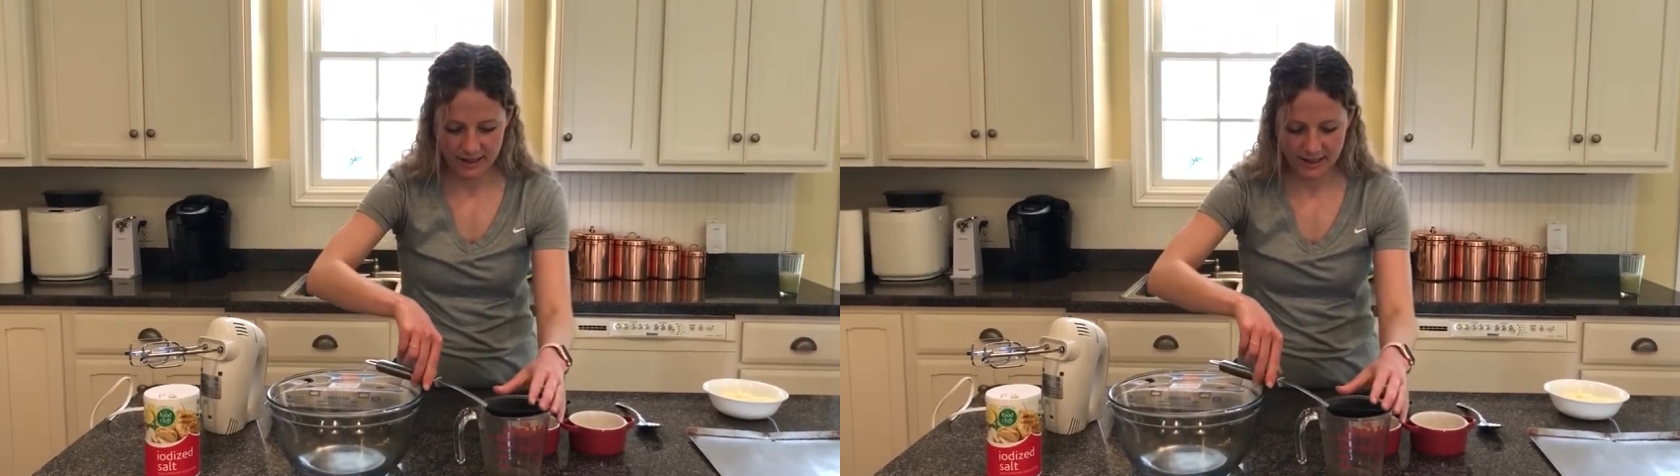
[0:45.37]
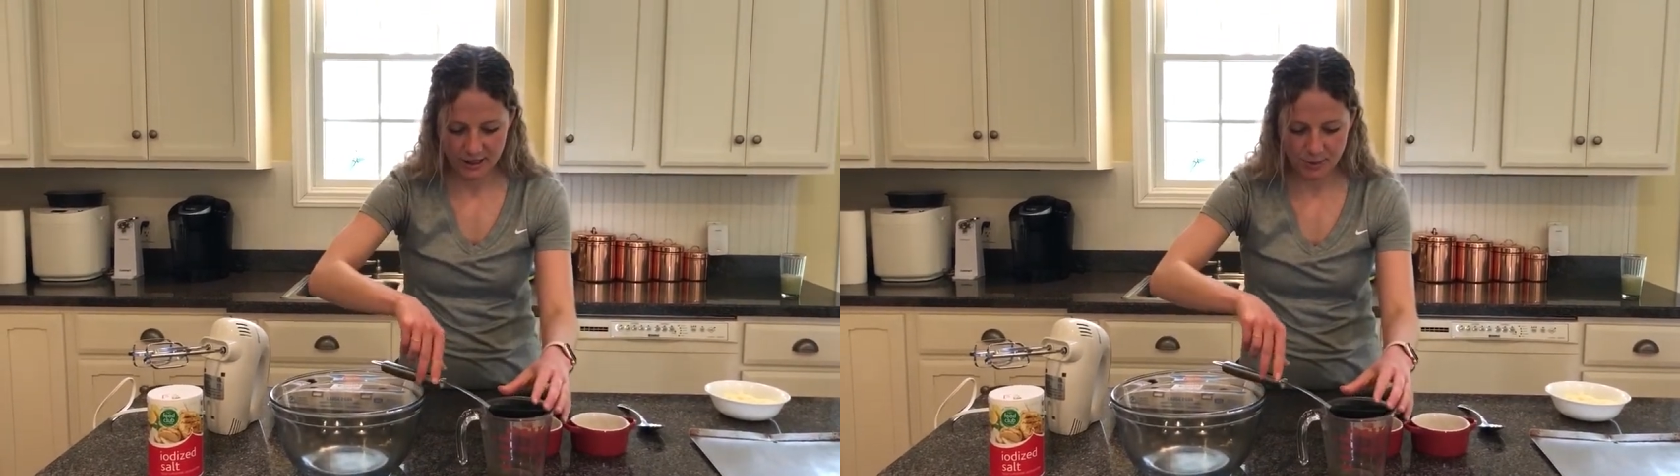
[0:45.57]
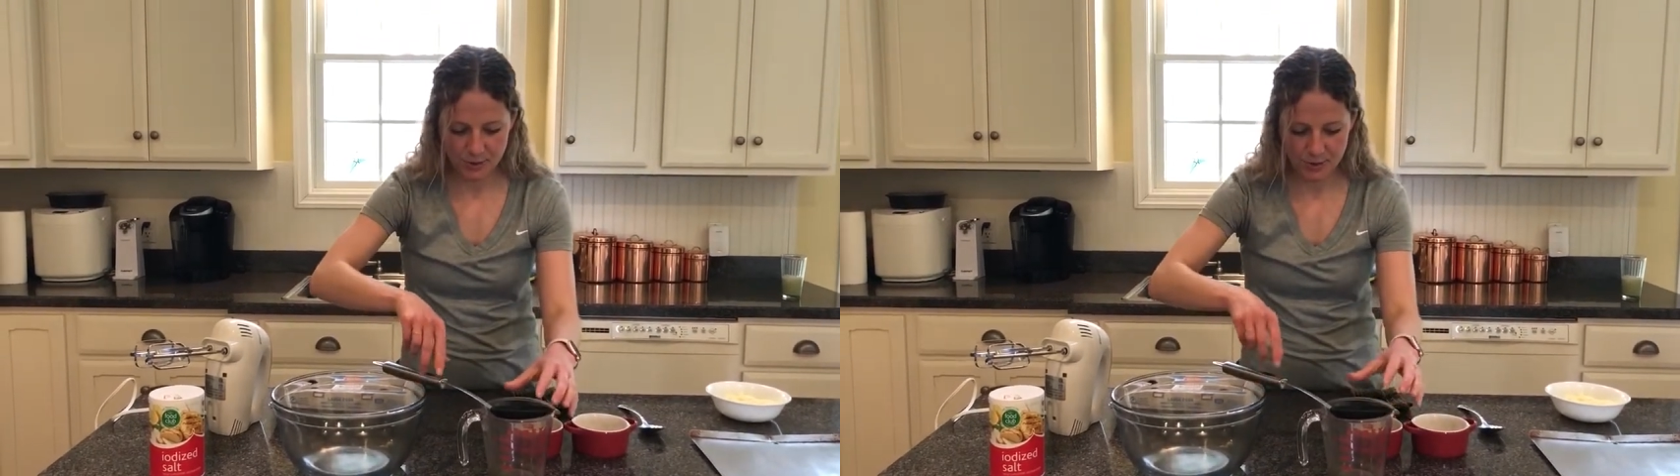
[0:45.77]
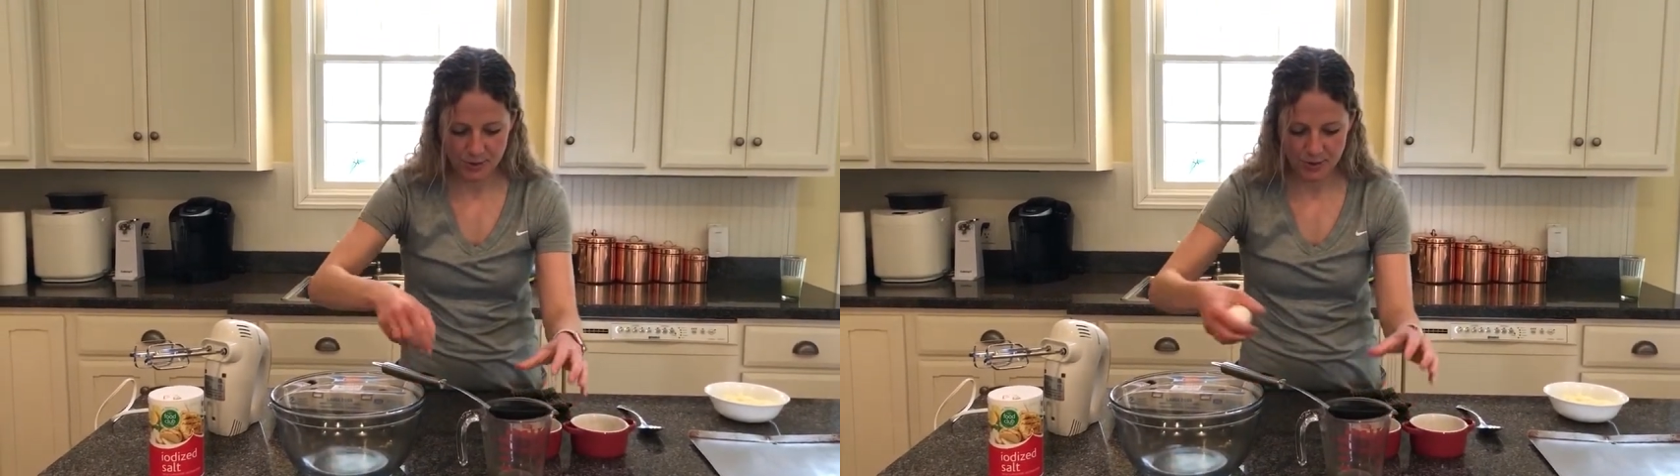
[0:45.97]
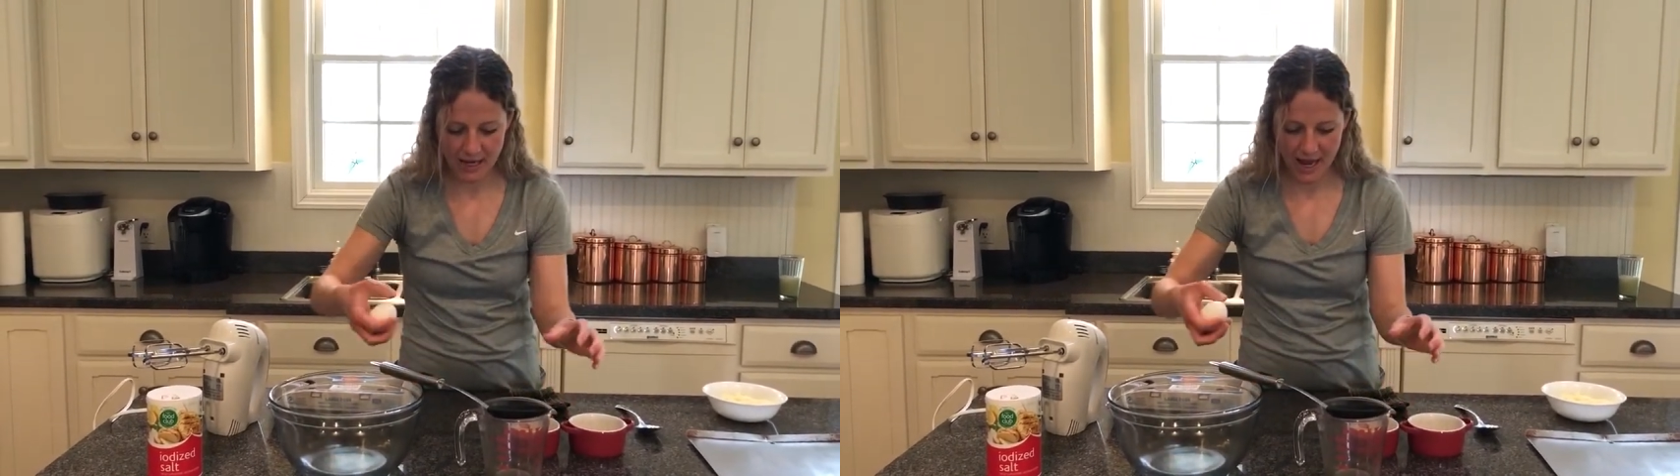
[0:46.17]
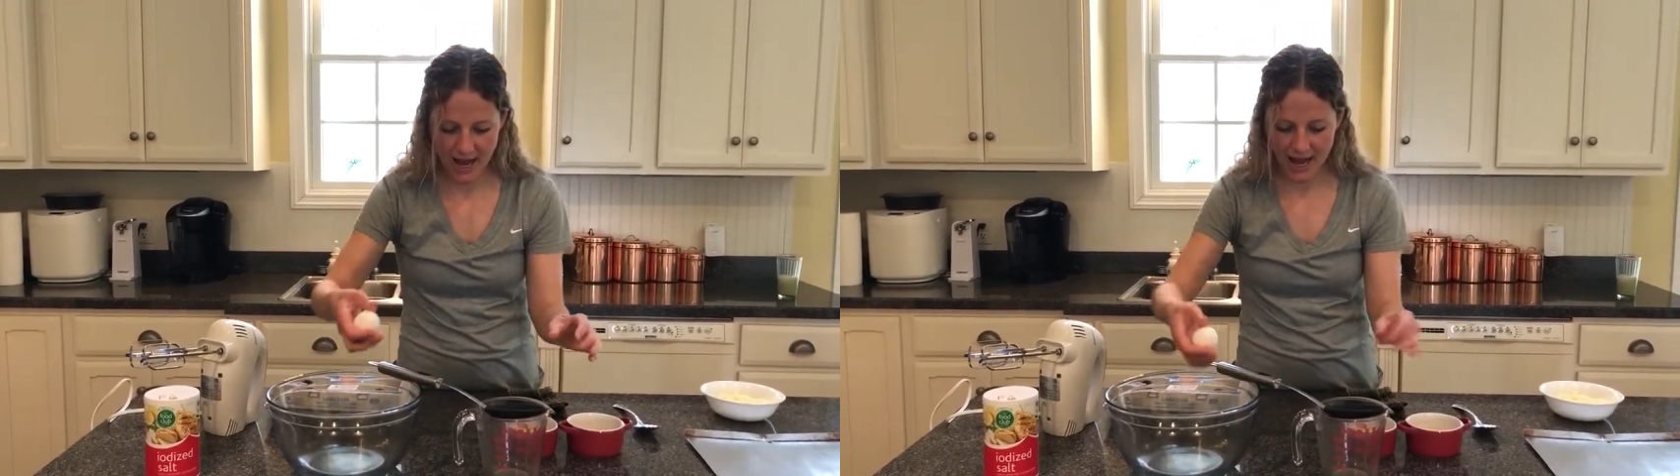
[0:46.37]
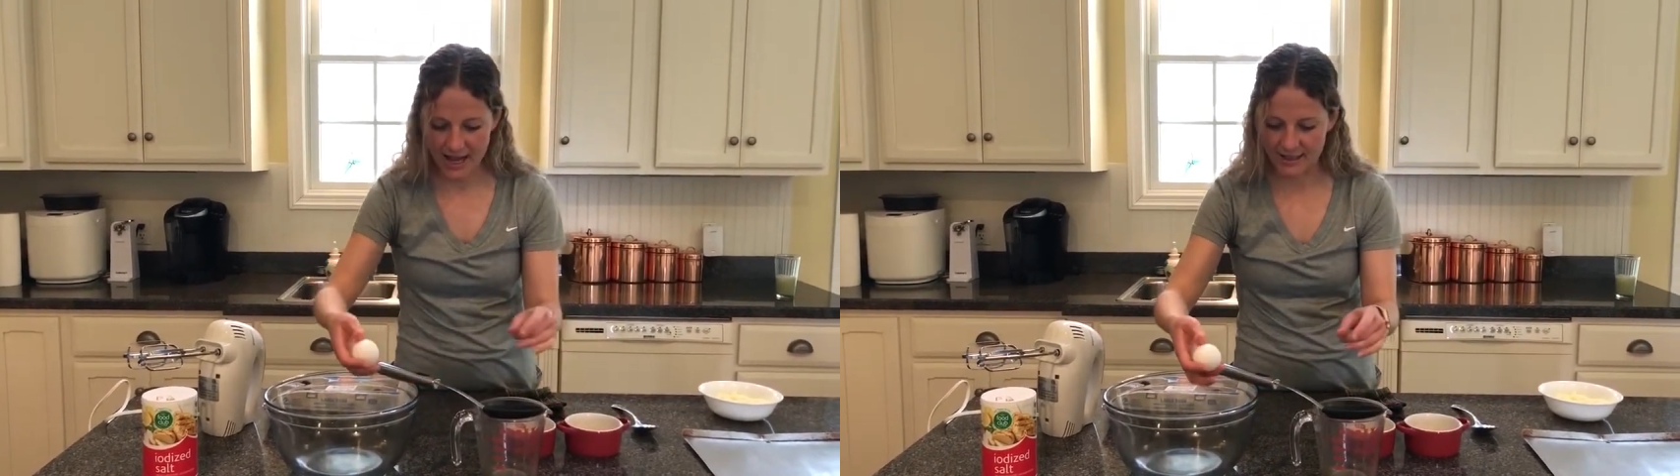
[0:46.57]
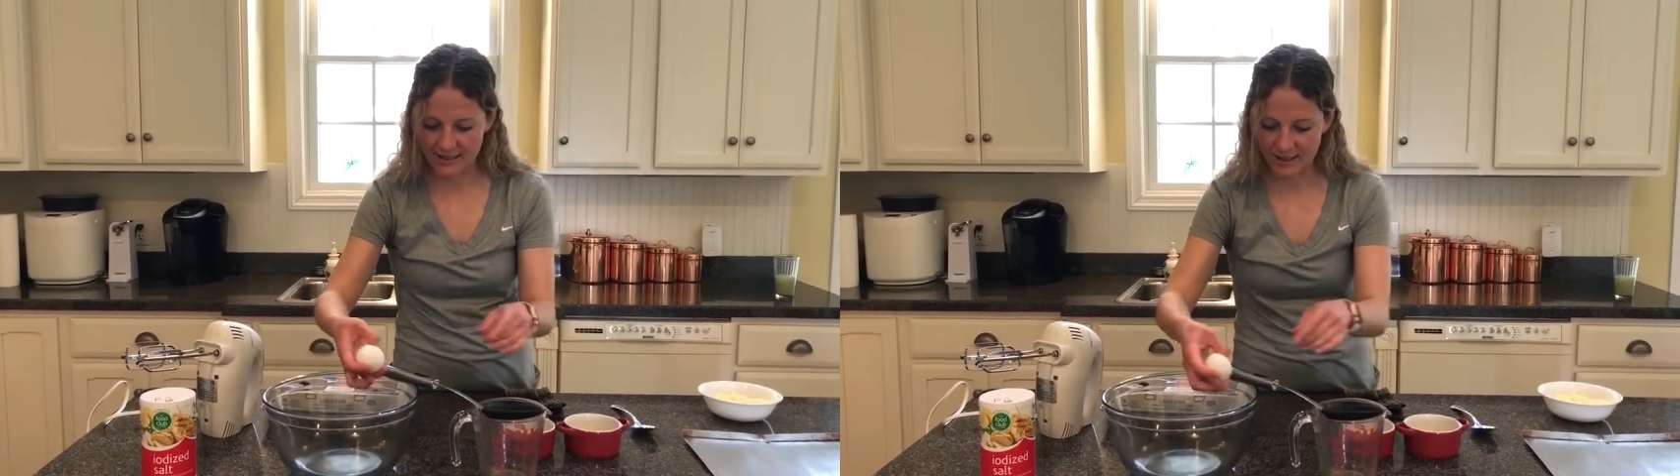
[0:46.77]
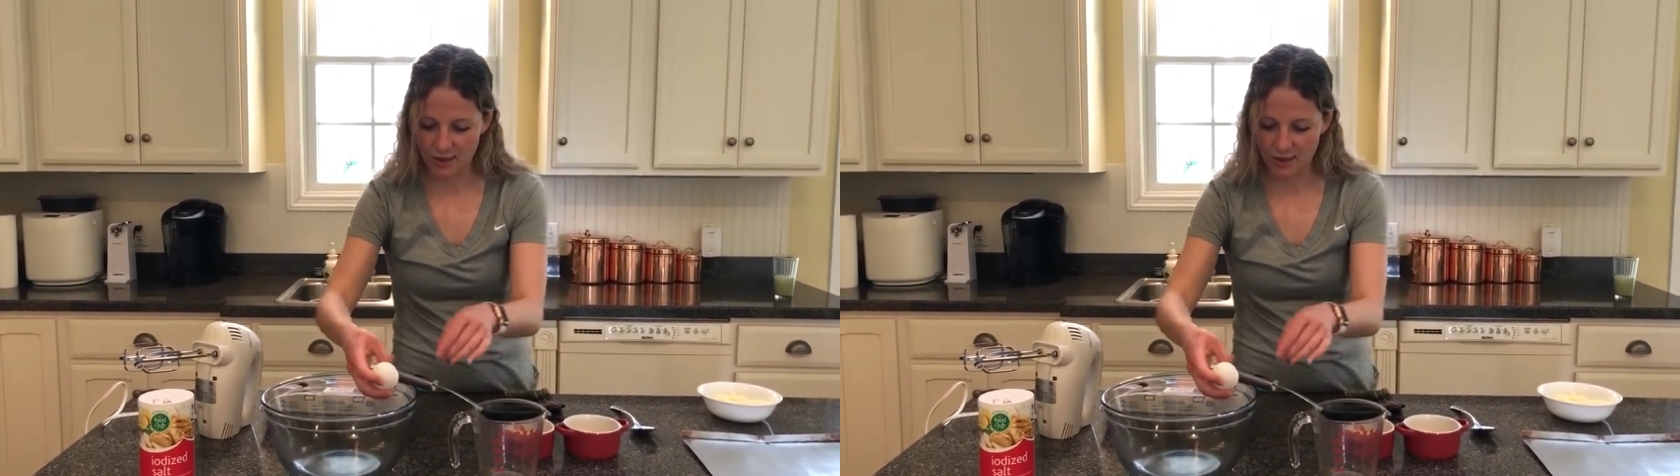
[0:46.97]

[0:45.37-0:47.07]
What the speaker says: spoon as